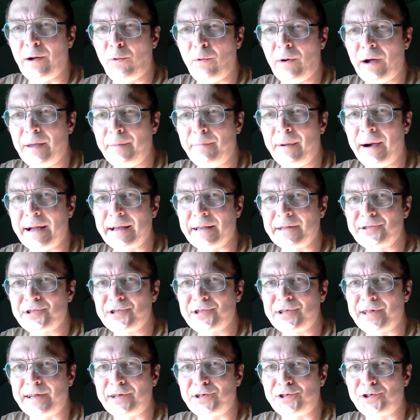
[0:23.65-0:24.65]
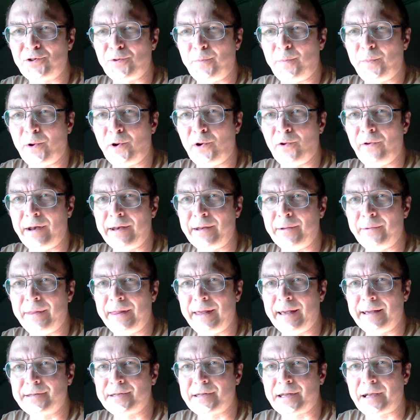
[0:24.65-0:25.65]
stitched up already, with the exception
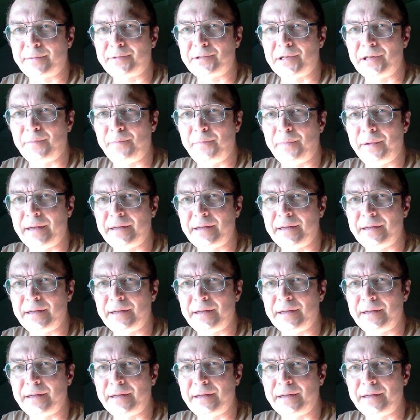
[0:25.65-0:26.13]
of pit 6.